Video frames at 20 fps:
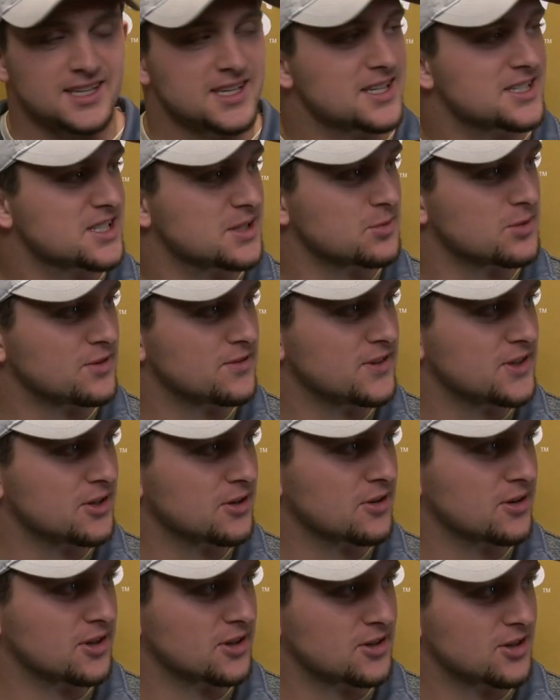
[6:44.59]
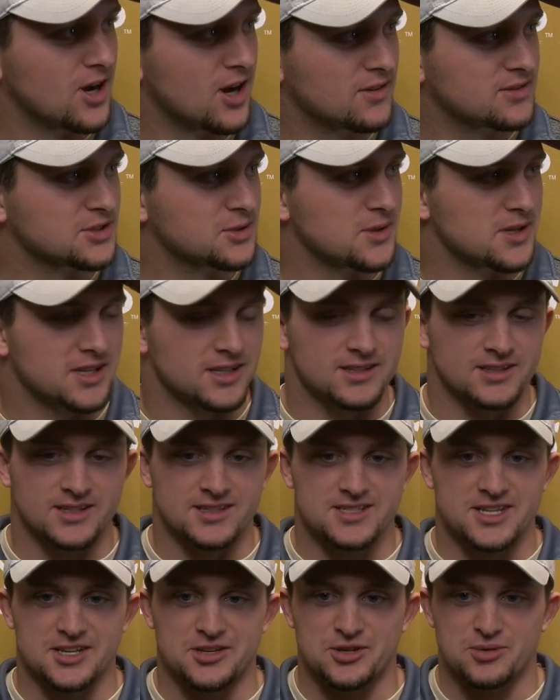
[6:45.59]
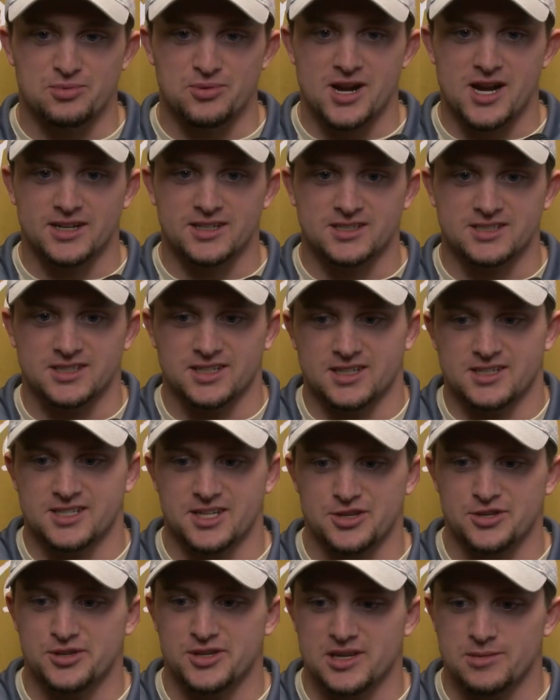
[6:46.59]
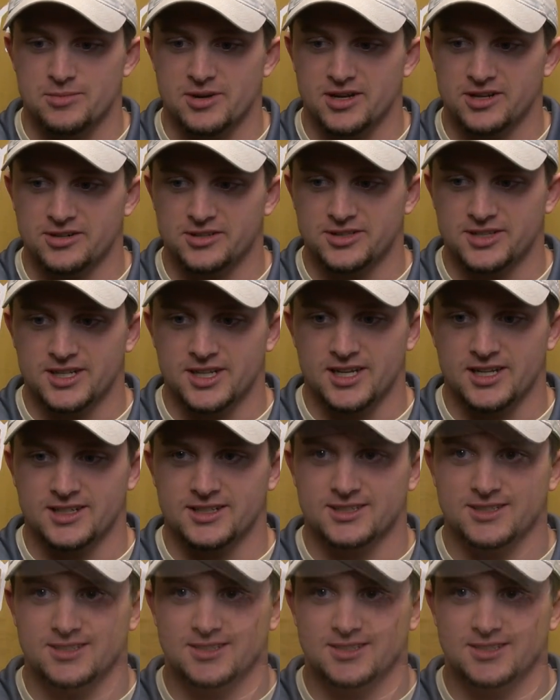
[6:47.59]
get some of the field cleared off so we can continue to practice and continue to get better today.